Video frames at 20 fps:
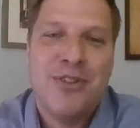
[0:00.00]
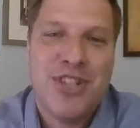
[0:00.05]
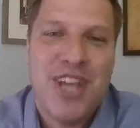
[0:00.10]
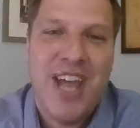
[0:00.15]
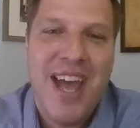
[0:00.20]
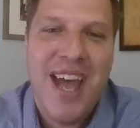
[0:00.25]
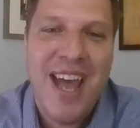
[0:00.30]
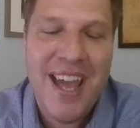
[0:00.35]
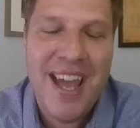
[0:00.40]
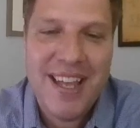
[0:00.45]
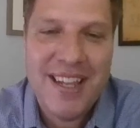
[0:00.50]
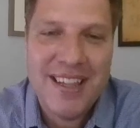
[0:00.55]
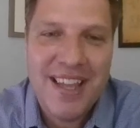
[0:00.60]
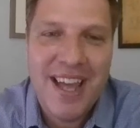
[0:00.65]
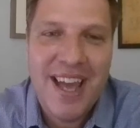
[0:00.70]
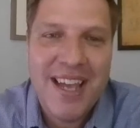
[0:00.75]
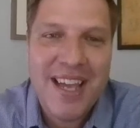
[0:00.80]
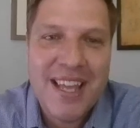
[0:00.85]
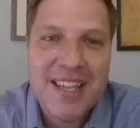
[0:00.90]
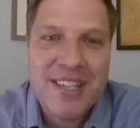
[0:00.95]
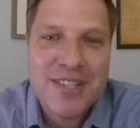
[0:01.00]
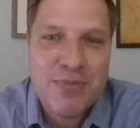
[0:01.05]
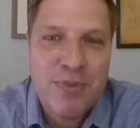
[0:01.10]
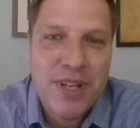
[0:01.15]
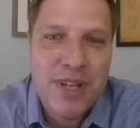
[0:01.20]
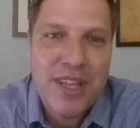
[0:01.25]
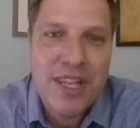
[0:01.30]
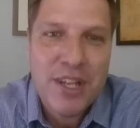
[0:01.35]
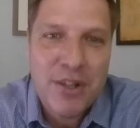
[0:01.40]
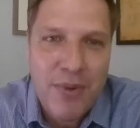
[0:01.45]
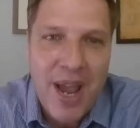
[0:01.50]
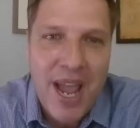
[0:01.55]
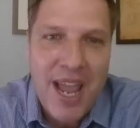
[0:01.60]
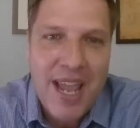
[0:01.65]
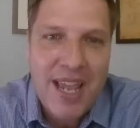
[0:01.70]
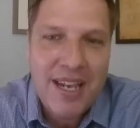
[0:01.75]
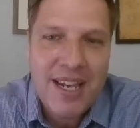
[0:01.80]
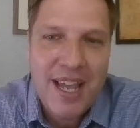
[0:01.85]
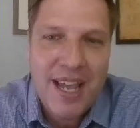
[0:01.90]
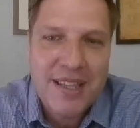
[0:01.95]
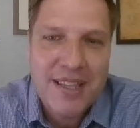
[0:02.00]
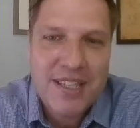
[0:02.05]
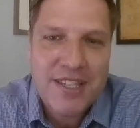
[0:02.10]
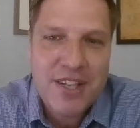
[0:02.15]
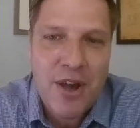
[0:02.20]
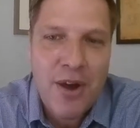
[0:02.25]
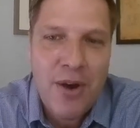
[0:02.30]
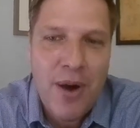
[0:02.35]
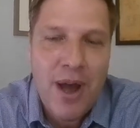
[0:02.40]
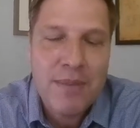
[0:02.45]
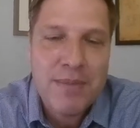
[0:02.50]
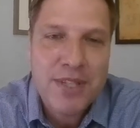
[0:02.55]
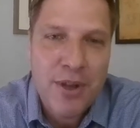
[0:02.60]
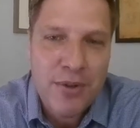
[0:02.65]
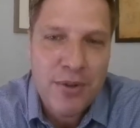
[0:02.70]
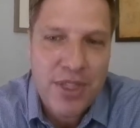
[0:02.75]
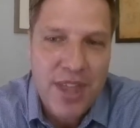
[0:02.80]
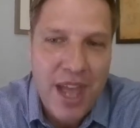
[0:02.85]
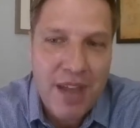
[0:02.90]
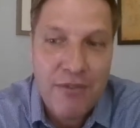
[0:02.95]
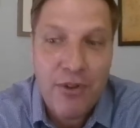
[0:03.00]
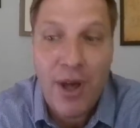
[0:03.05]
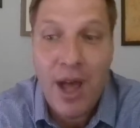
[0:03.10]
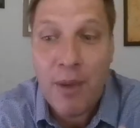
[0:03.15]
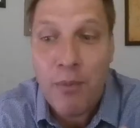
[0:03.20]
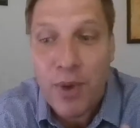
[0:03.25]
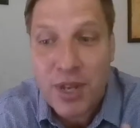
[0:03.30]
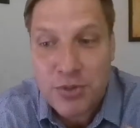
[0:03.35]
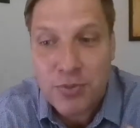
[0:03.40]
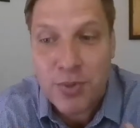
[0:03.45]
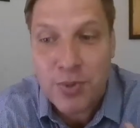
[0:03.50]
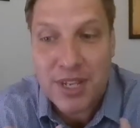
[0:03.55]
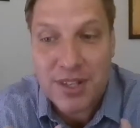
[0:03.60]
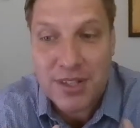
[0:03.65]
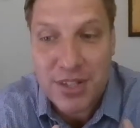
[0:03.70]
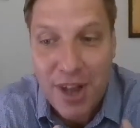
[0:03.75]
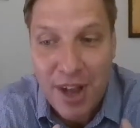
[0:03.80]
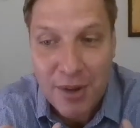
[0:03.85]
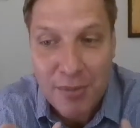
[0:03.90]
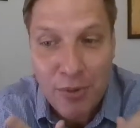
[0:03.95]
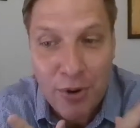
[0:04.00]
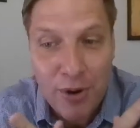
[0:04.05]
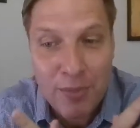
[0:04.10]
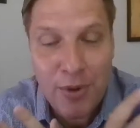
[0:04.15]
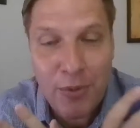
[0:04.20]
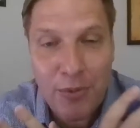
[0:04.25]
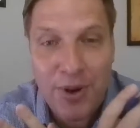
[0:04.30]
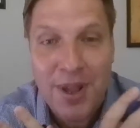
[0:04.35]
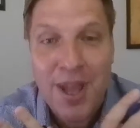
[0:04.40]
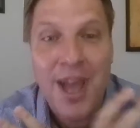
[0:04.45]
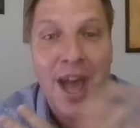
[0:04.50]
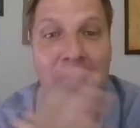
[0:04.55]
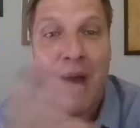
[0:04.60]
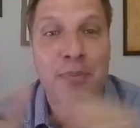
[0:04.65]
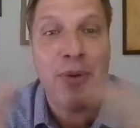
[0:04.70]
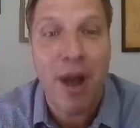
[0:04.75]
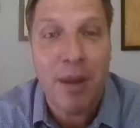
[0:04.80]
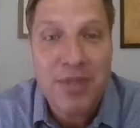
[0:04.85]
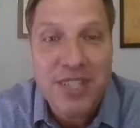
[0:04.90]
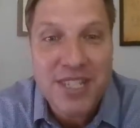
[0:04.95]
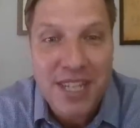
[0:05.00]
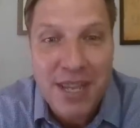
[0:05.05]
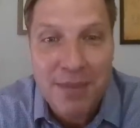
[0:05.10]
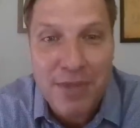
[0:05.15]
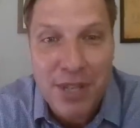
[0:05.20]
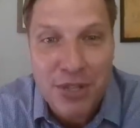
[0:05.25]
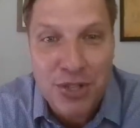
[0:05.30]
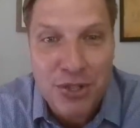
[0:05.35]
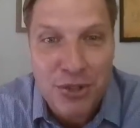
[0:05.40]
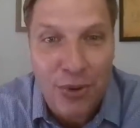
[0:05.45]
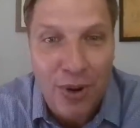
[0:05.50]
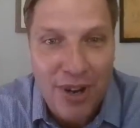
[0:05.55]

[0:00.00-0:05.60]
DOJ, and like, it's really great. And so I'm so thankful. I wish we could talk more, but I promised to keep these